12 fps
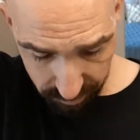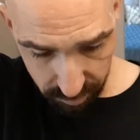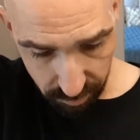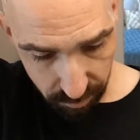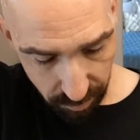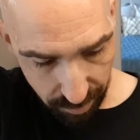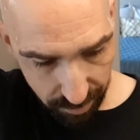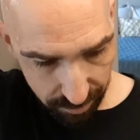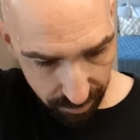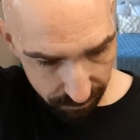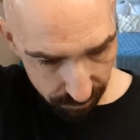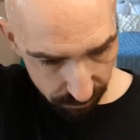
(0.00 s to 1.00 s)
So I
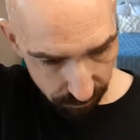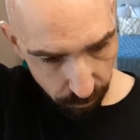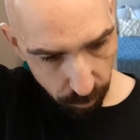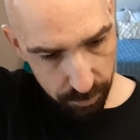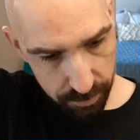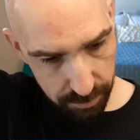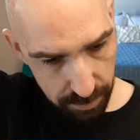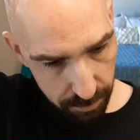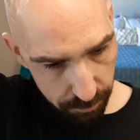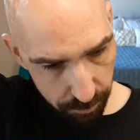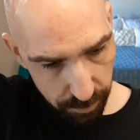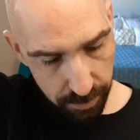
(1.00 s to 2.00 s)
haven't forced it,
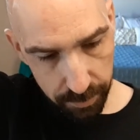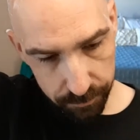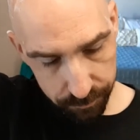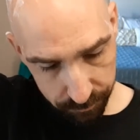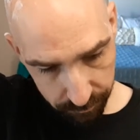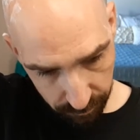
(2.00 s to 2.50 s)
but